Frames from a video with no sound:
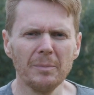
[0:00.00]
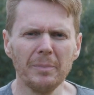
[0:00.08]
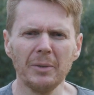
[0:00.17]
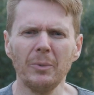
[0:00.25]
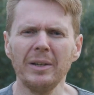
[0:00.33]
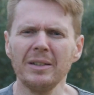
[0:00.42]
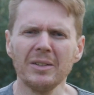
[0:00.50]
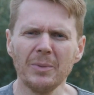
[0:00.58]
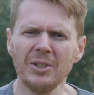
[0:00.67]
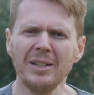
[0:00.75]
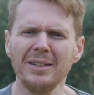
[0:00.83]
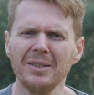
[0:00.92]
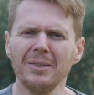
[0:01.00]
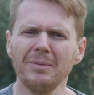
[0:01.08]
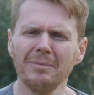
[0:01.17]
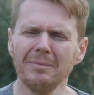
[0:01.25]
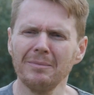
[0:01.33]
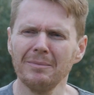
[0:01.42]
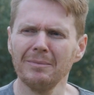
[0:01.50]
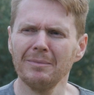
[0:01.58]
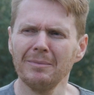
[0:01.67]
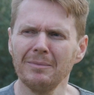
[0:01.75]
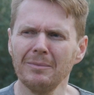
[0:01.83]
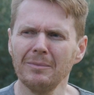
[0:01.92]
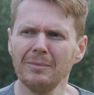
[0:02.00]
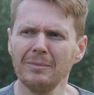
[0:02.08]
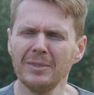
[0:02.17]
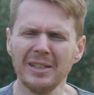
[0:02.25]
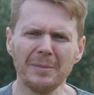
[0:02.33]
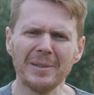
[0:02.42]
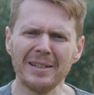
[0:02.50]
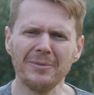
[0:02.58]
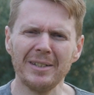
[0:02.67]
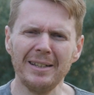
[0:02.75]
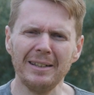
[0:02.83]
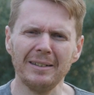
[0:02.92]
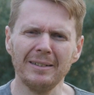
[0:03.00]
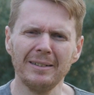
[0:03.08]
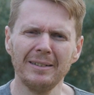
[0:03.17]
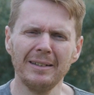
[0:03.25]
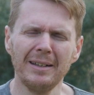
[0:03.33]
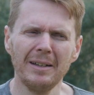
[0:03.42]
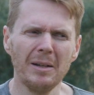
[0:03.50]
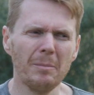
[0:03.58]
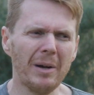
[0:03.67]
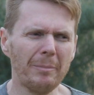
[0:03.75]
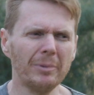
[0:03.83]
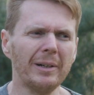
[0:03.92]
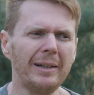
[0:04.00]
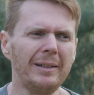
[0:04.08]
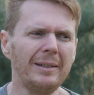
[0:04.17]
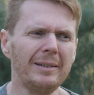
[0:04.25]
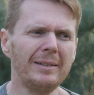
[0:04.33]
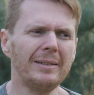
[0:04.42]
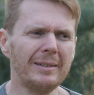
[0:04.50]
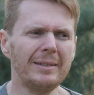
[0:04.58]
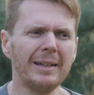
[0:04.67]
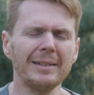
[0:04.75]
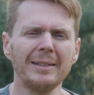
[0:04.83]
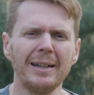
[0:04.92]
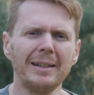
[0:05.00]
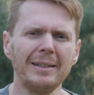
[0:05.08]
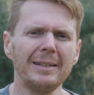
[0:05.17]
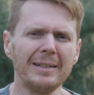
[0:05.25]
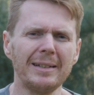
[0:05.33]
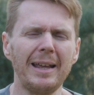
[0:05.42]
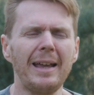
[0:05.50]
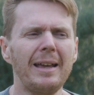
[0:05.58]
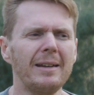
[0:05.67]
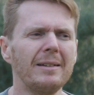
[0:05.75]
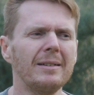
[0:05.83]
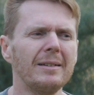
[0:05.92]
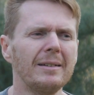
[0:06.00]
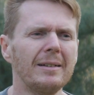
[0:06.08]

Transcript: But when switching to 6:17, my brain doesn't understand